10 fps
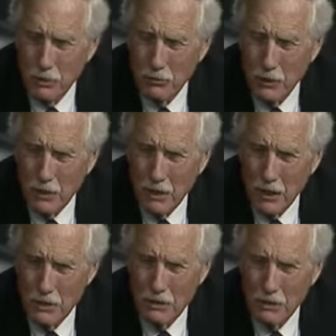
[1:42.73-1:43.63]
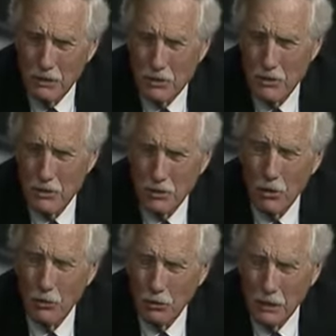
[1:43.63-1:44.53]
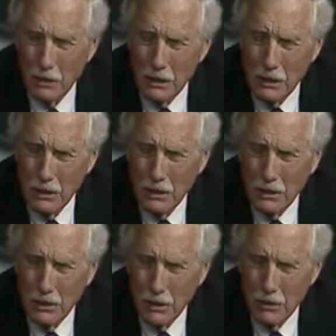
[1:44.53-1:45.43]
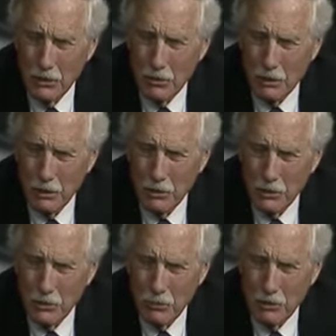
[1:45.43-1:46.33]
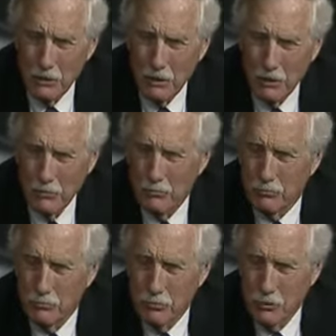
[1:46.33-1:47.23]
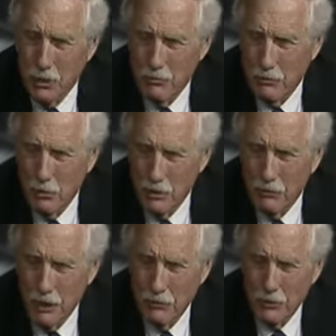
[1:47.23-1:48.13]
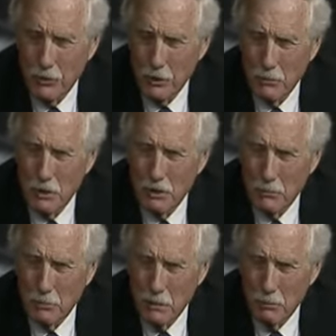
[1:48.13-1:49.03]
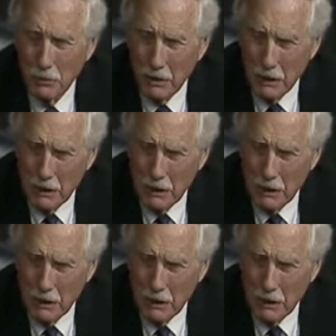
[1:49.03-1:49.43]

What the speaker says: realize that this isn't only a nuclear issue, but there are some 25 or 30 million people